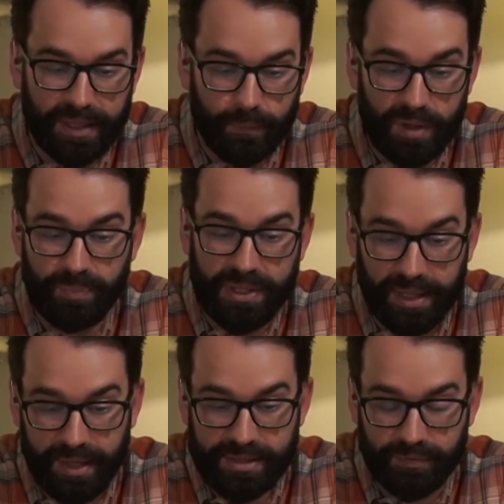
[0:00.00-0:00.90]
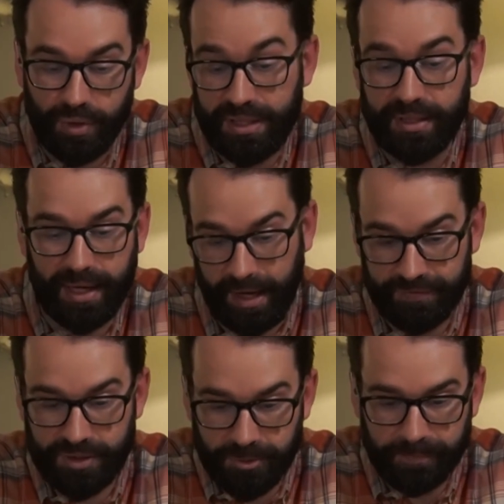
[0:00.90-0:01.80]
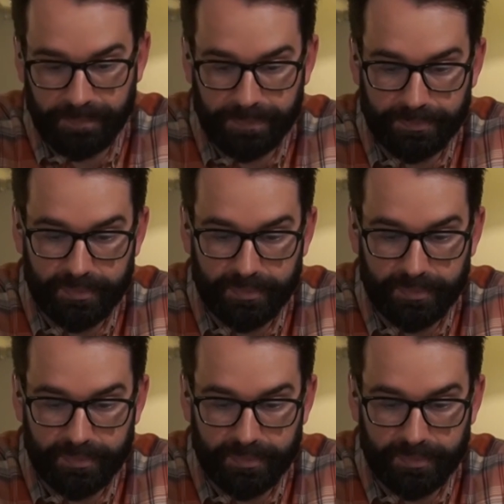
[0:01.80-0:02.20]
Wouldn't it be nice if we didn't have to?